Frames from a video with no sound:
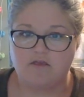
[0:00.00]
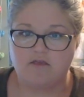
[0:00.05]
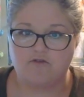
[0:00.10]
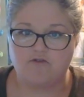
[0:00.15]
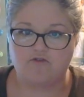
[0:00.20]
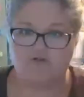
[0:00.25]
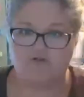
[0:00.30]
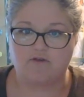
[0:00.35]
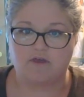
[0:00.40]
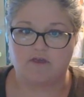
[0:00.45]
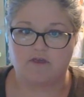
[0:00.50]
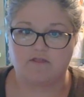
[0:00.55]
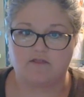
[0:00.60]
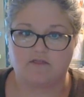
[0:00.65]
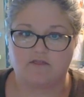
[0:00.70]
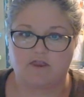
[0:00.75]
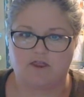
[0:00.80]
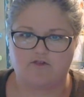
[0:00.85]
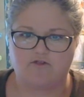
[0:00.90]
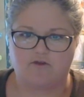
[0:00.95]
You guys,
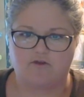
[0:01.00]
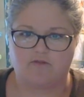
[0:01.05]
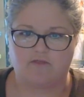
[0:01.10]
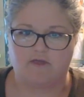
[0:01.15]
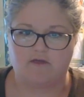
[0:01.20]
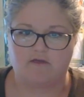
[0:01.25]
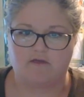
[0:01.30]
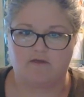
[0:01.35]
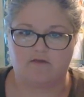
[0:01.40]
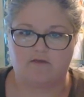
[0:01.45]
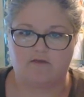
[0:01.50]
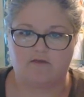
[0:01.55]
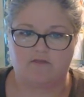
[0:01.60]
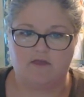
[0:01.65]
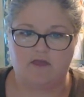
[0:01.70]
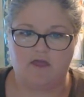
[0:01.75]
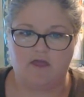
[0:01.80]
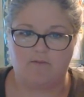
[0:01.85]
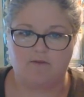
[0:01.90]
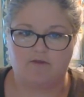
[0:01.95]
did I show that? I
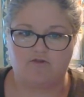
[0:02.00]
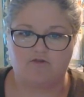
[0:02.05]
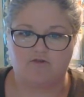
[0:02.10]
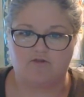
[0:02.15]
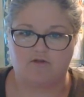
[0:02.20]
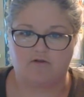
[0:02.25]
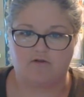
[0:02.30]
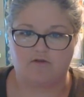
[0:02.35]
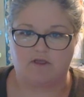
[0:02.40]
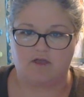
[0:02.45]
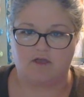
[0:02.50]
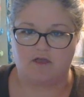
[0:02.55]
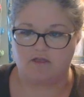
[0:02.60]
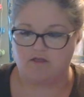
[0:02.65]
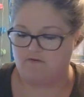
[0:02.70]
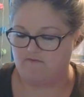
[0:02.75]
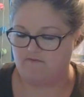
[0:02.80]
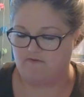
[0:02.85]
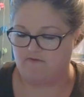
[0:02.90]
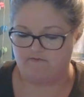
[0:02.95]
like how much it's already
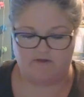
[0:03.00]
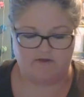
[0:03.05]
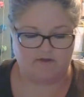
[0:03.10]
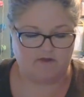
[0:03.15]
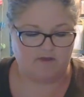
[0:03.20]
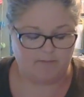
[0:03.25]
gotten off of it